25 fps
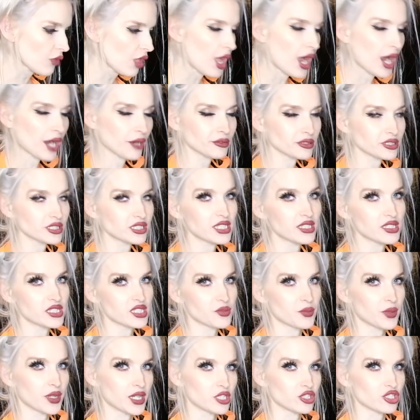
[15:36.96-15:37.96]
I will say the
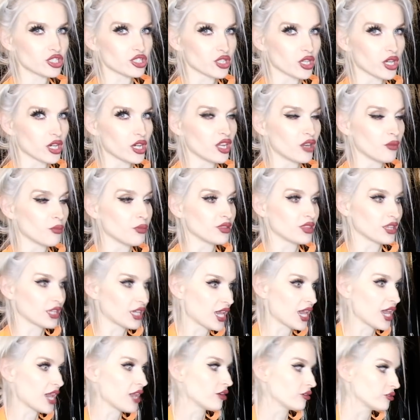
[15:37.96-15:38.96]
spinach is good, but the
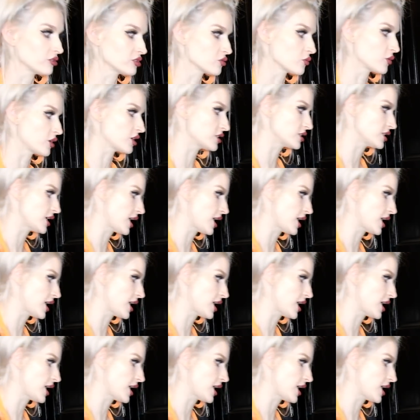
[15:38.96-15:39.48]
kale is where it's